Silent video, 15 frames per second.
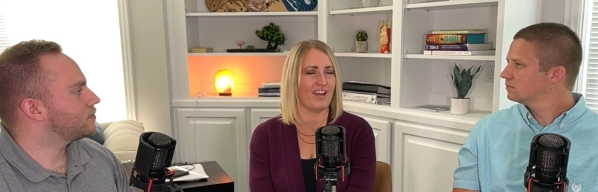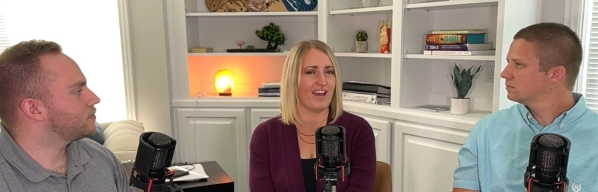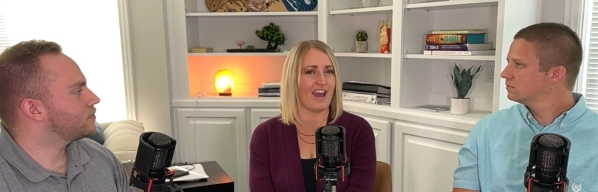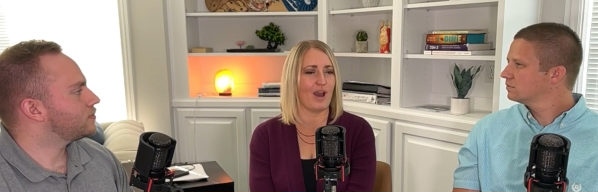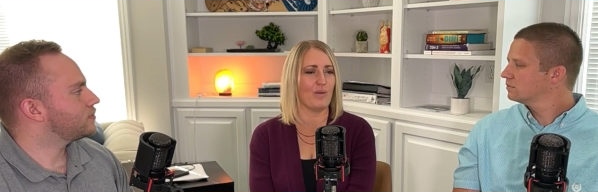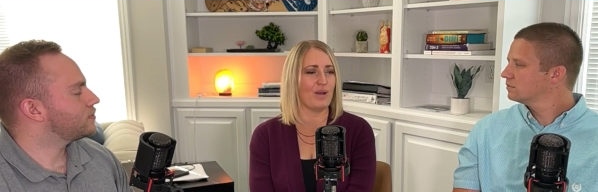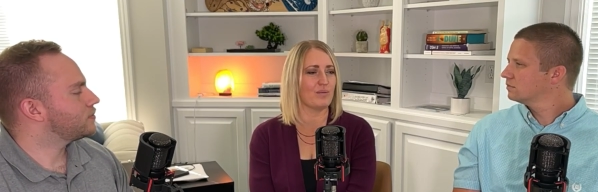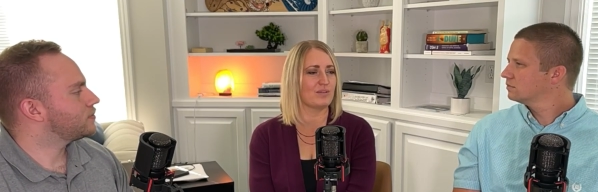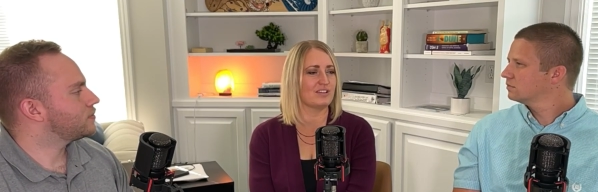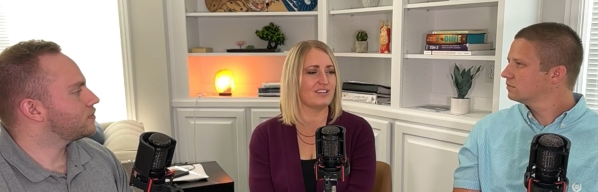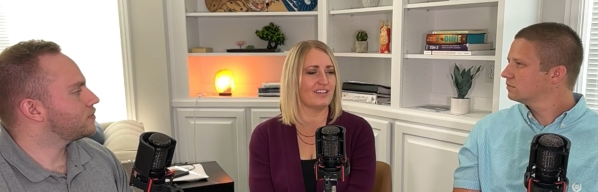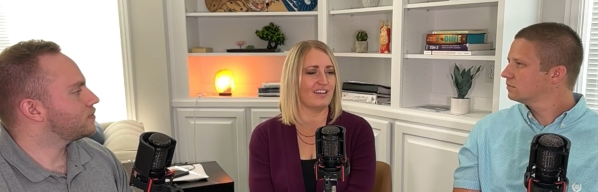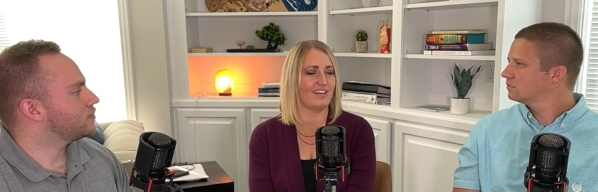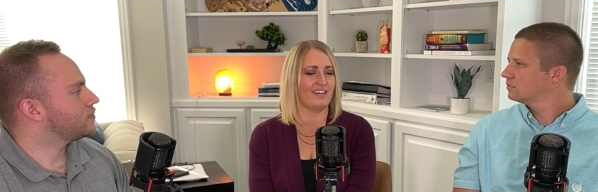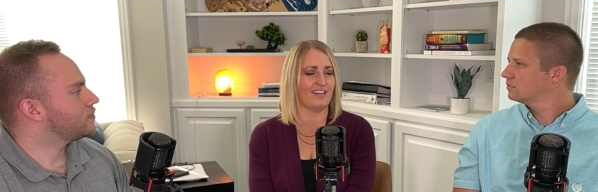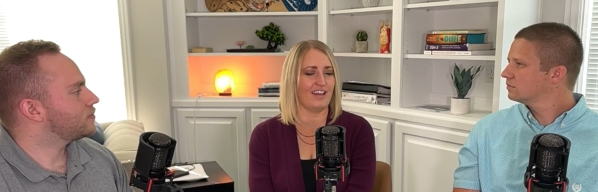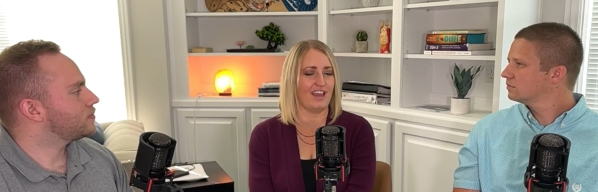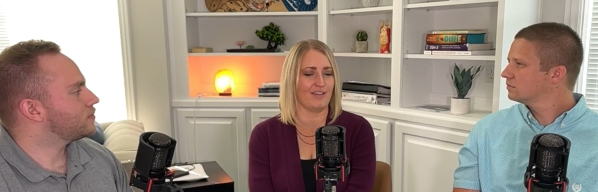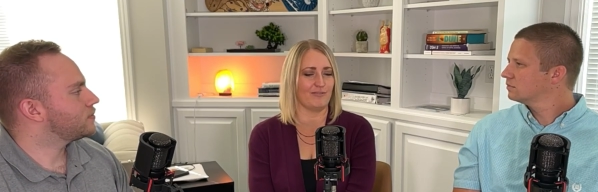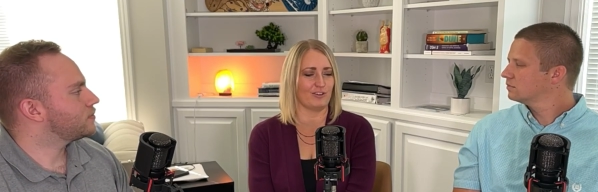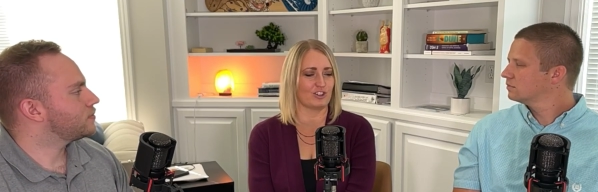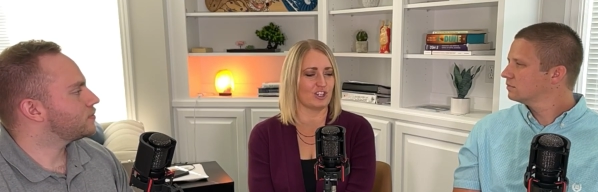Speaker 1: I would
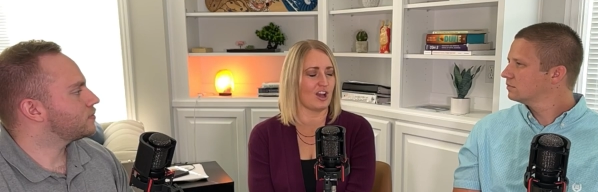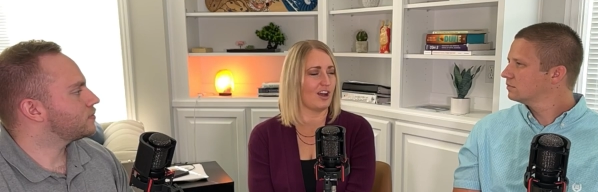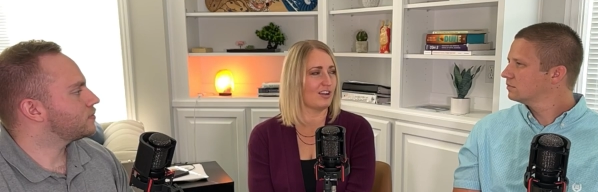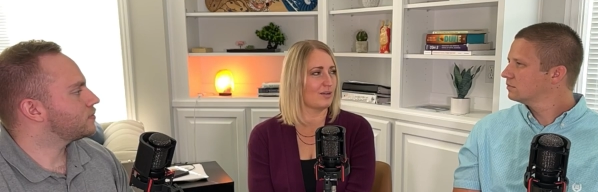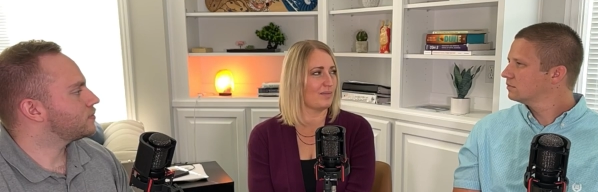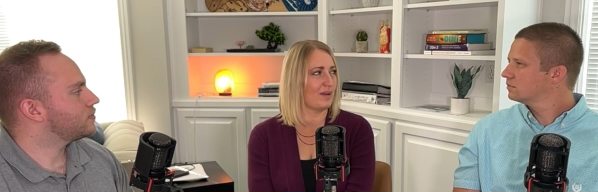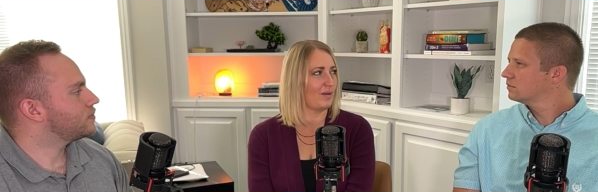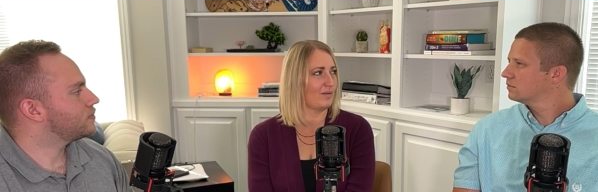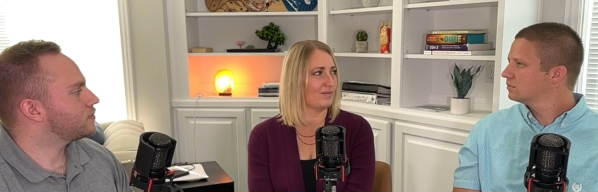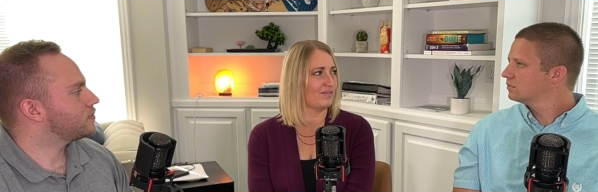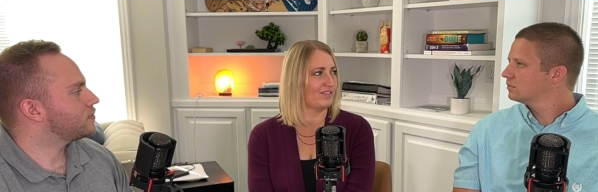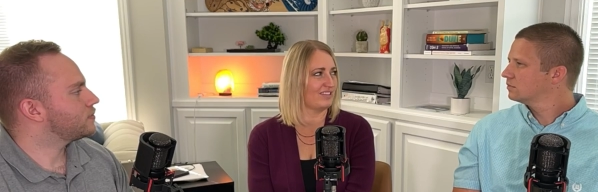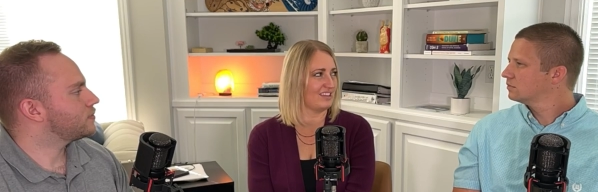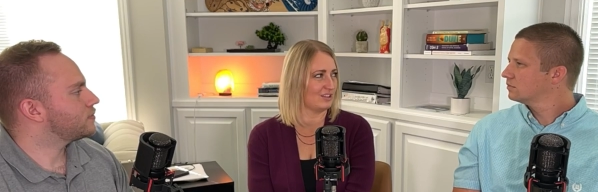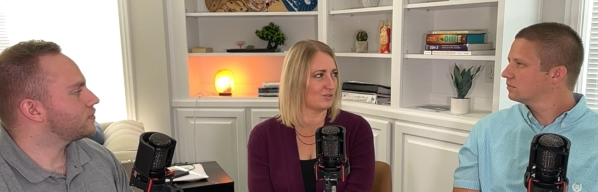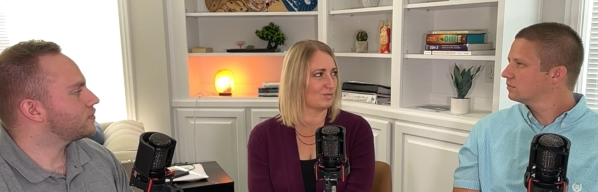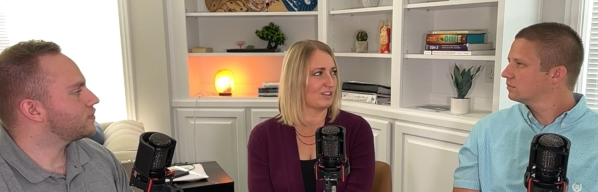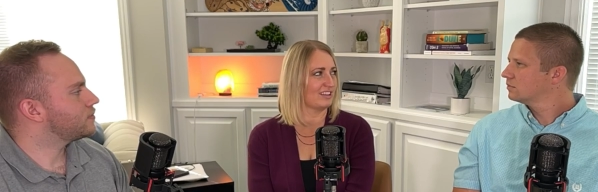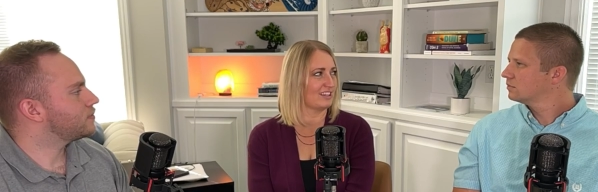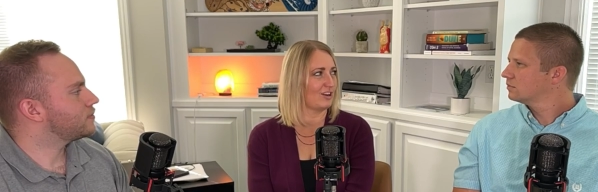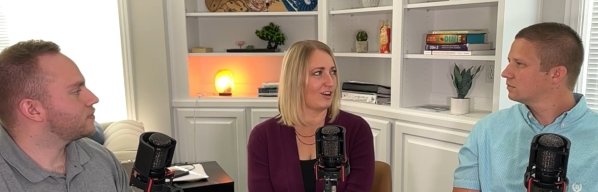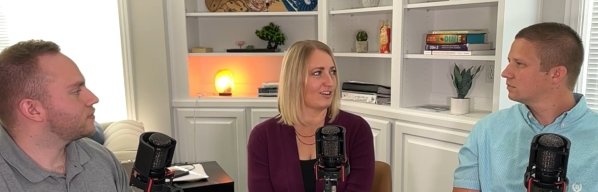ever talk about these
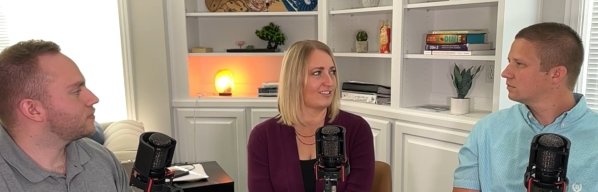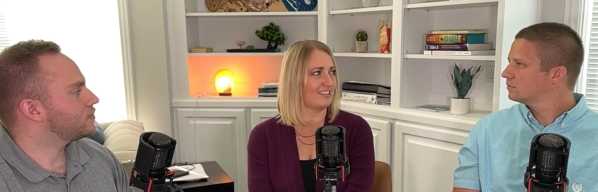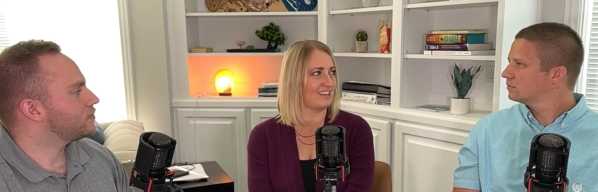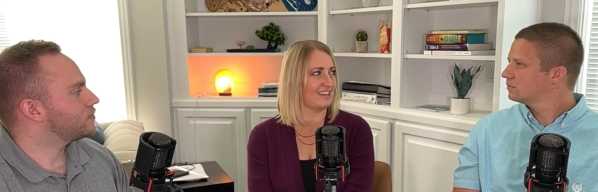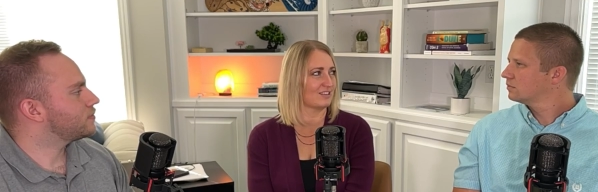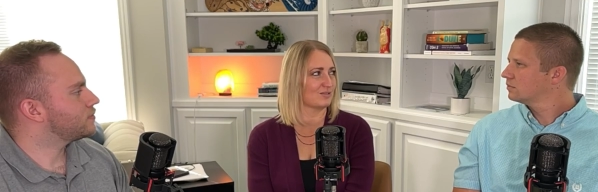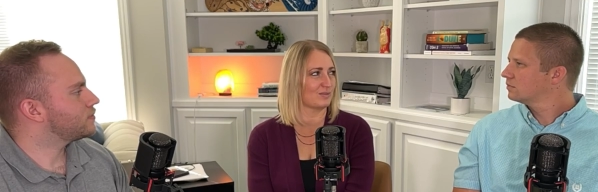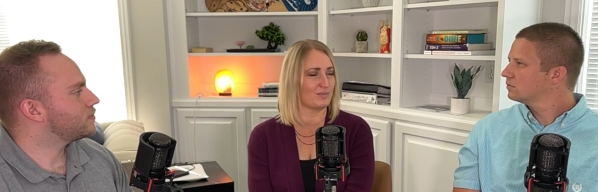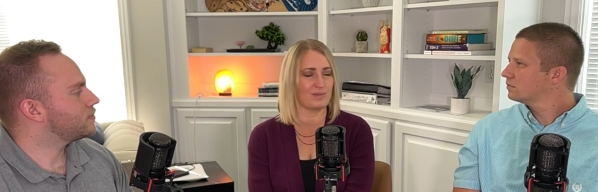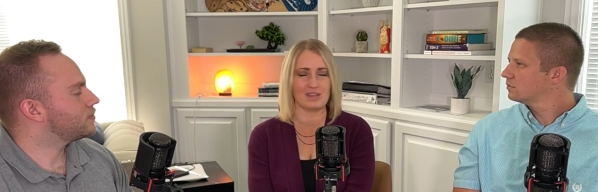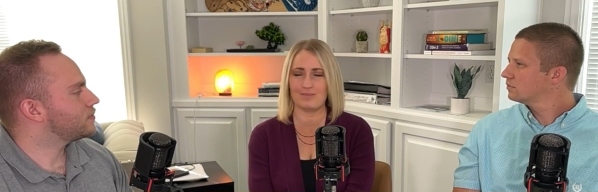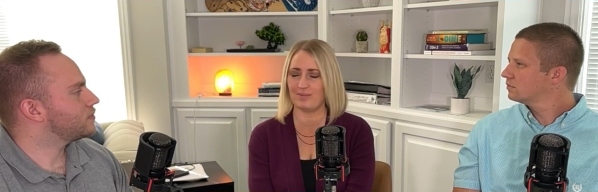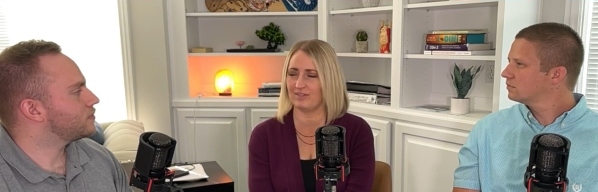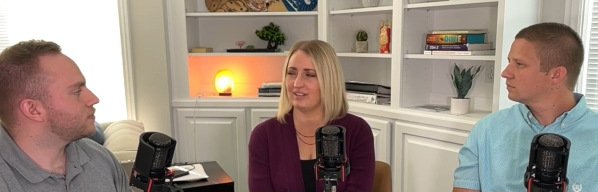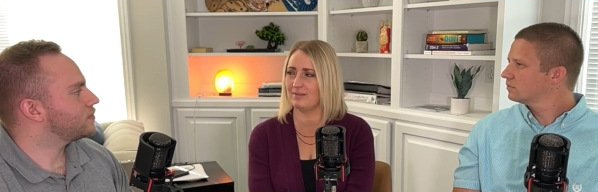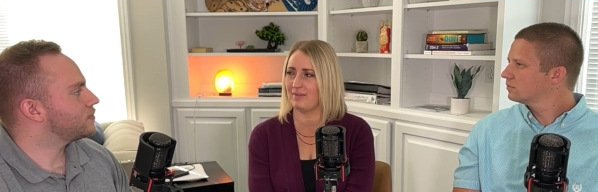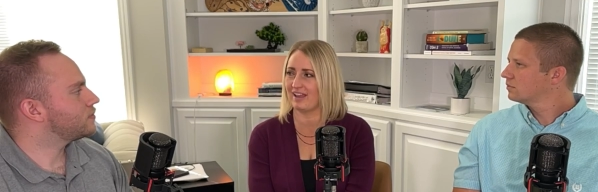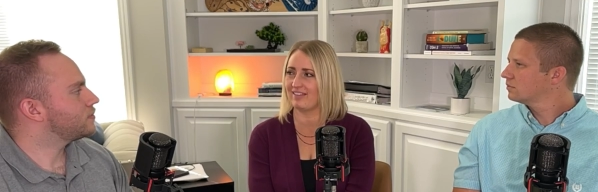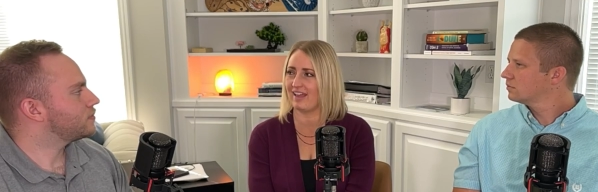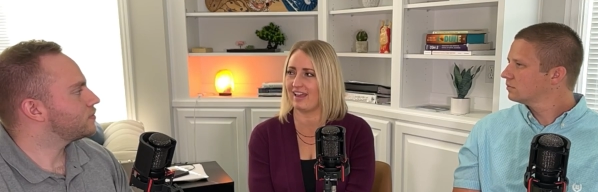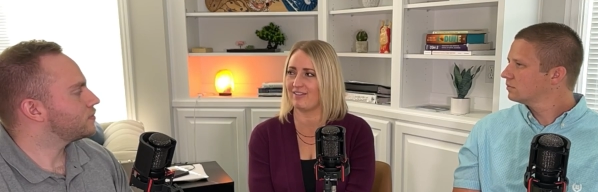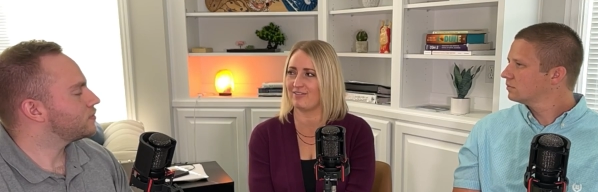really hard things with people in my
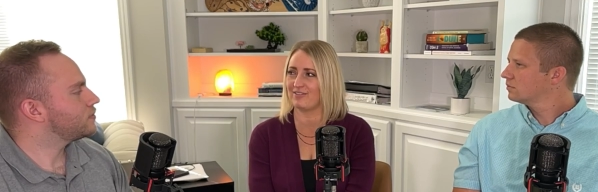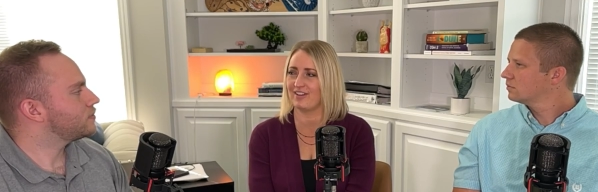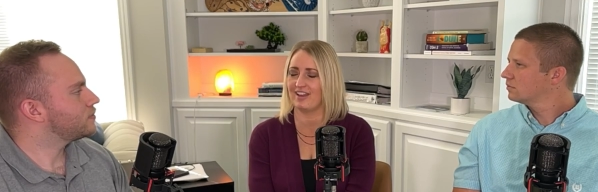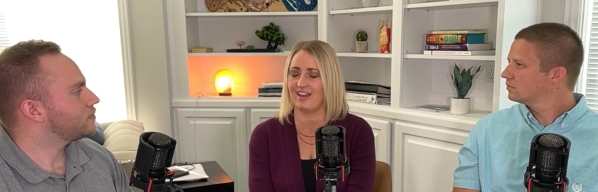life.